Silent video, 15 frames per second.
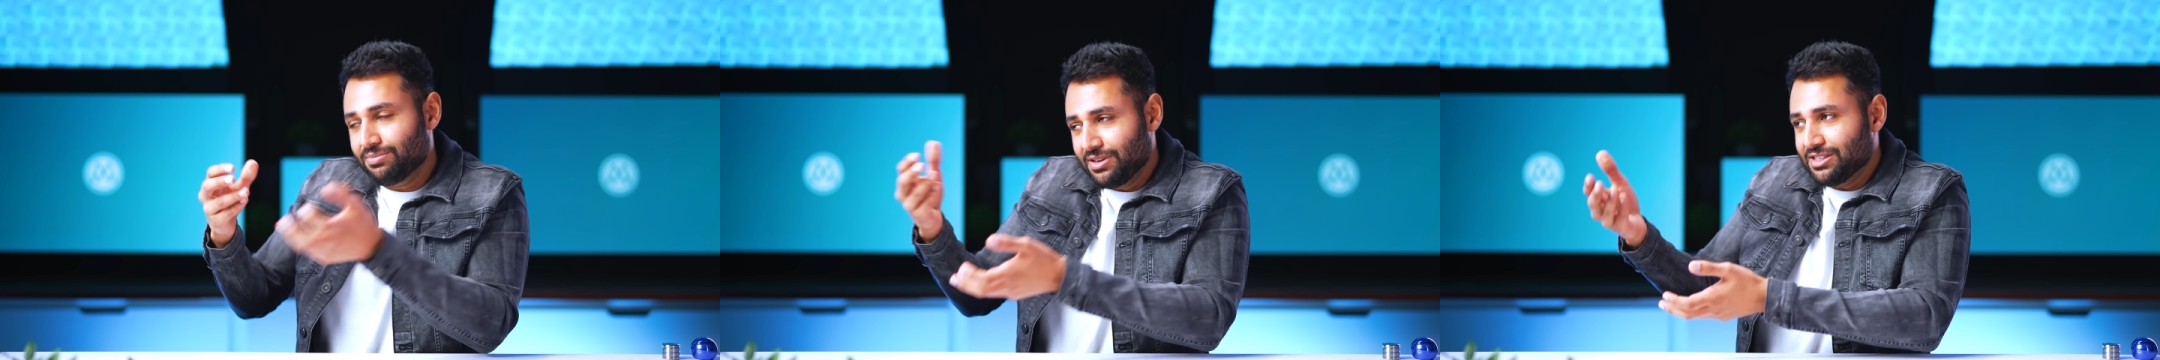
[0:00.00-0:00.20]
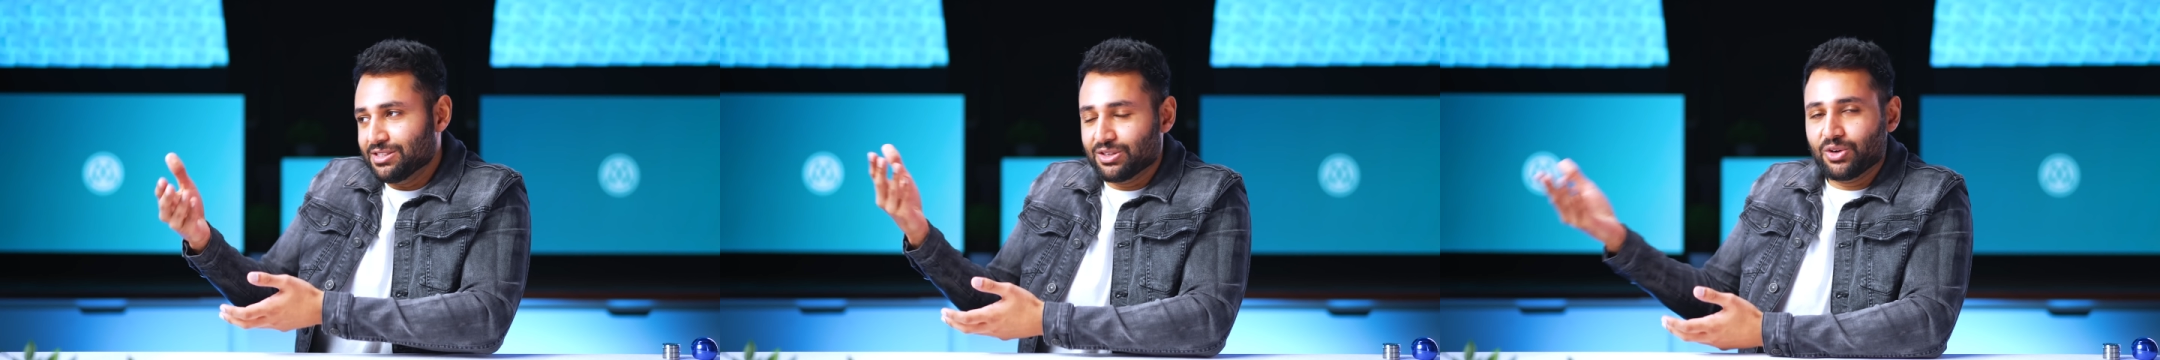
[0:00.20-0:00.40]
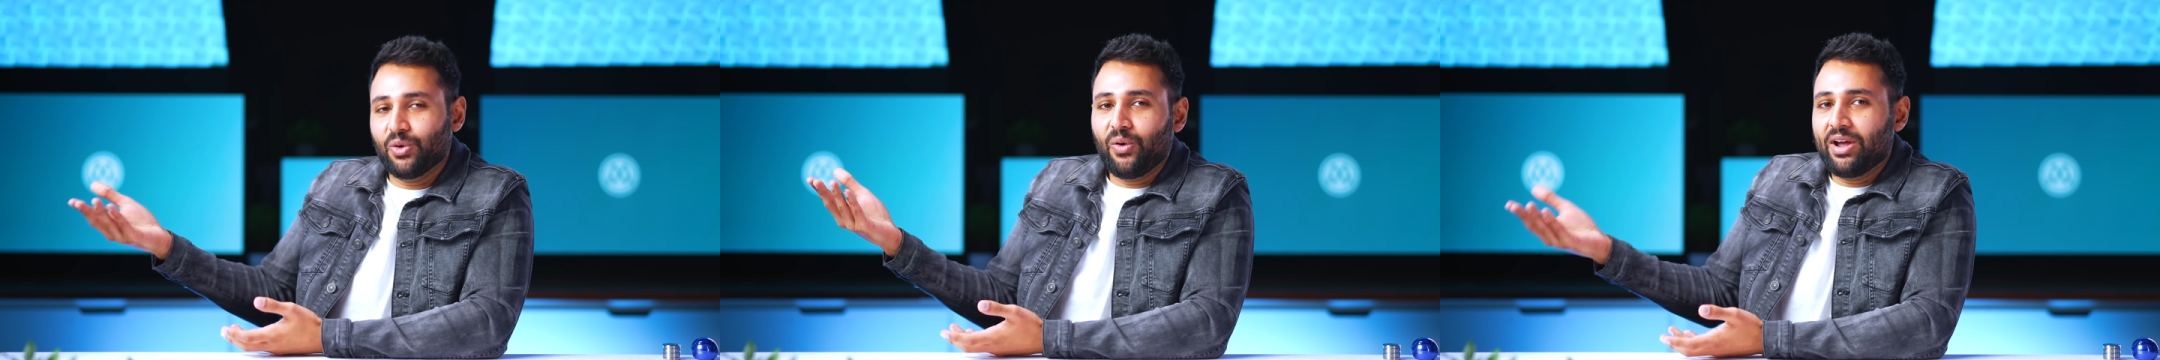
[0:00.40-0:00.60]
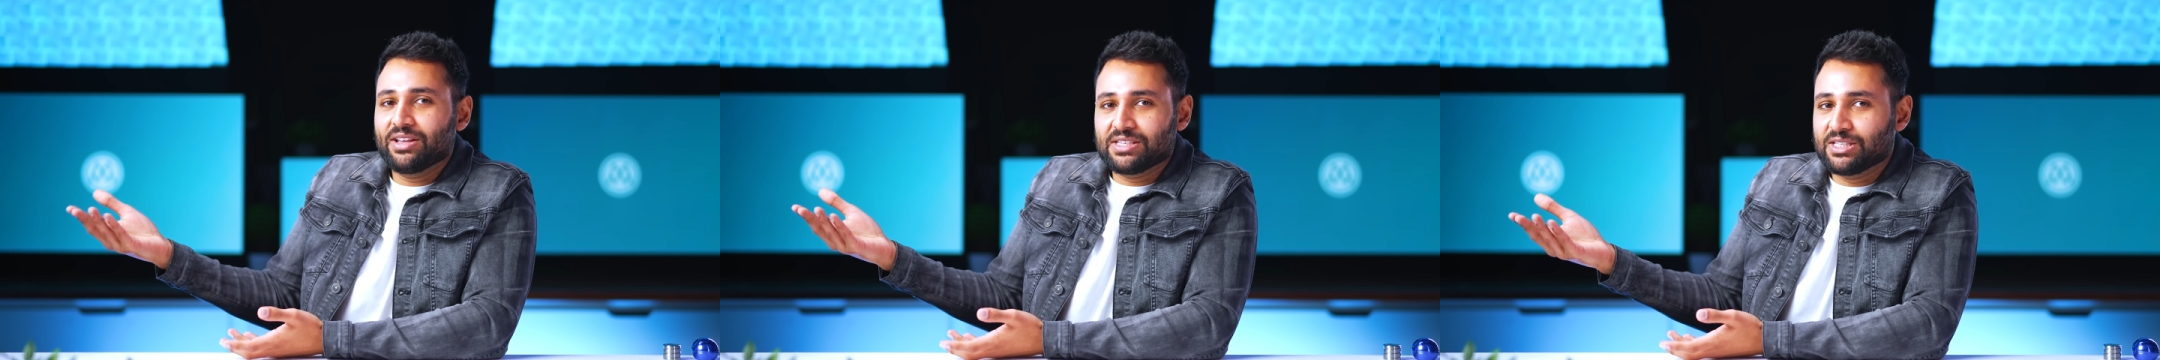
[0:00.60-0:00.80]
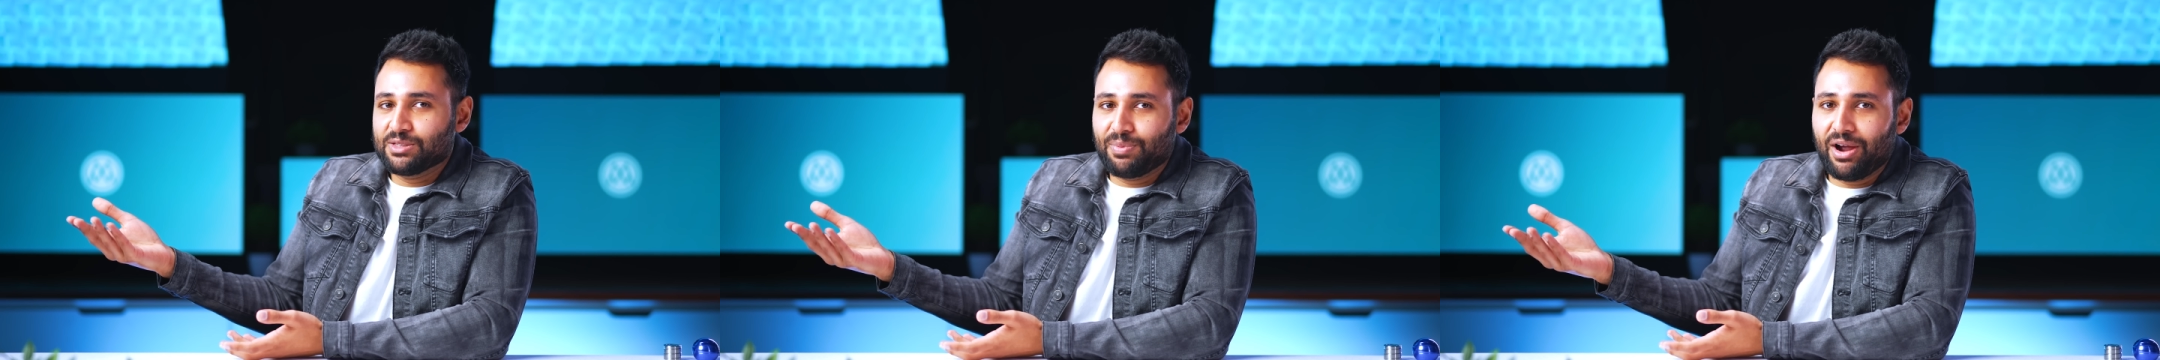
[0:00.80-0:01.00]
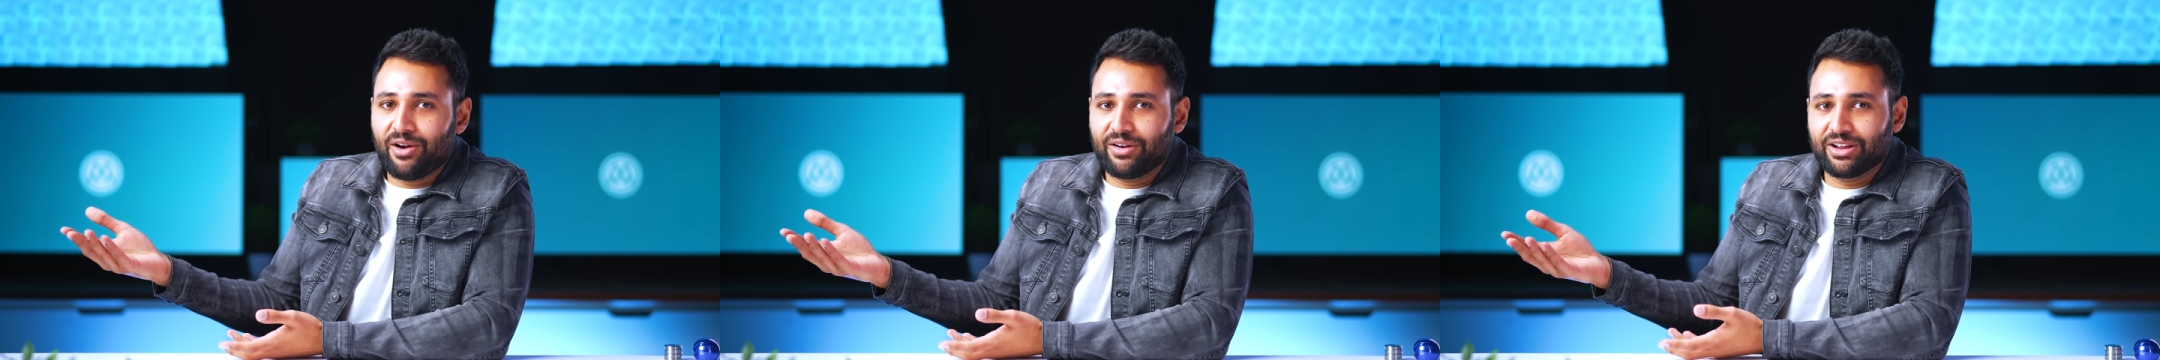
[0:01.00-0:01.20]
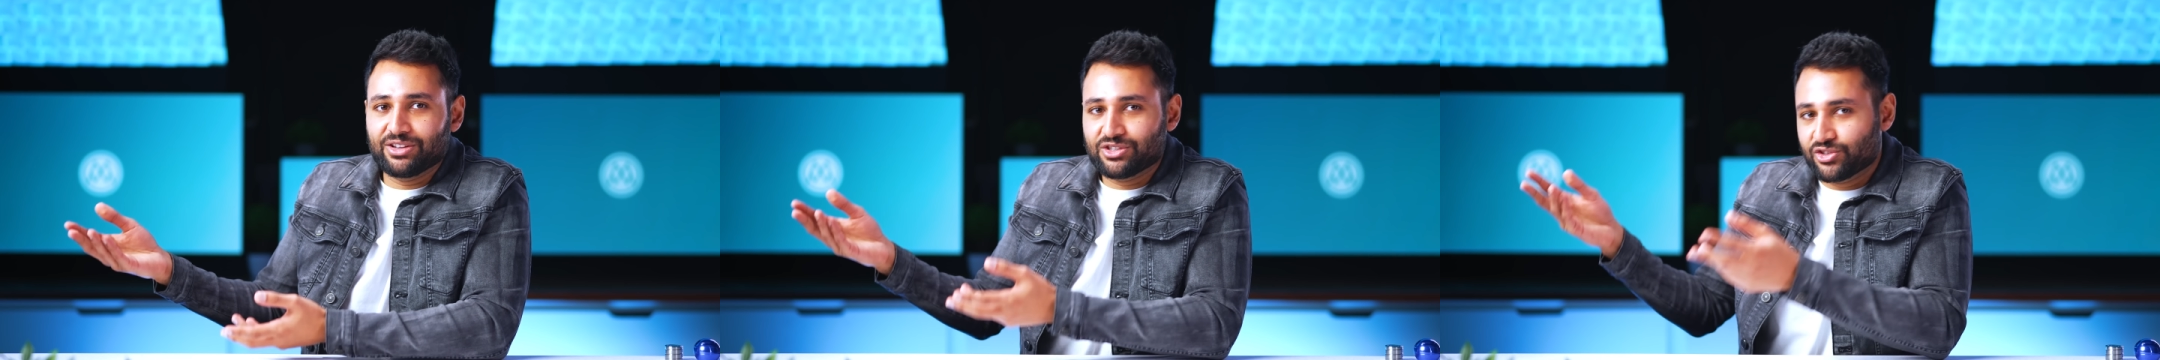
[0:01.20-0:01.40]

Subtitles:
isn't quite as inspiring as